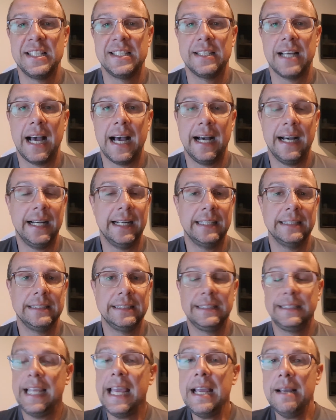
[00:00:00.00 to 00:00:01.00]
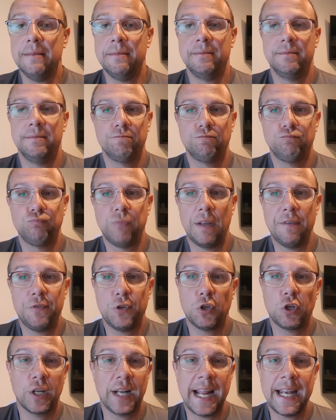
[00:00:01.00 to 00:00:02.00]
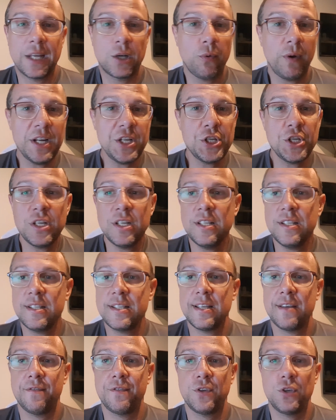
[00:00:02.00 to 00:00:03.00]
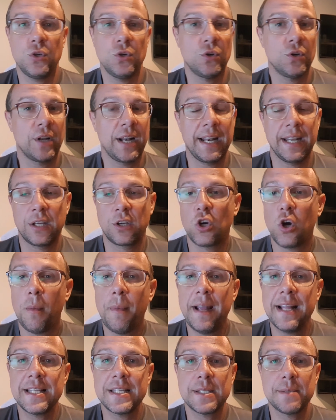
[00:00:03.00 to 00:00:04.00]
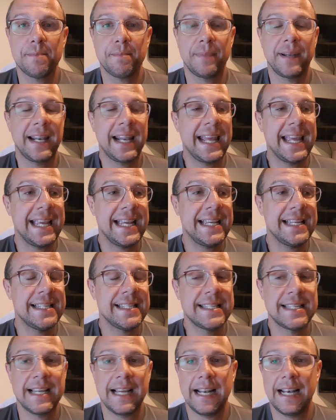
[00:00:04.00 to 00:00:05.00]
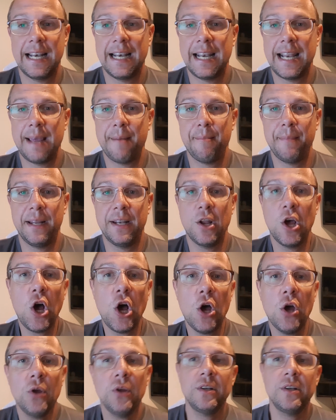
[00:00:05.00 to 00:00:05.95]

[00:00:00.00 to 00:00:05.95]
Yeah. If you've got any questions, if you've got any comments, please let me know.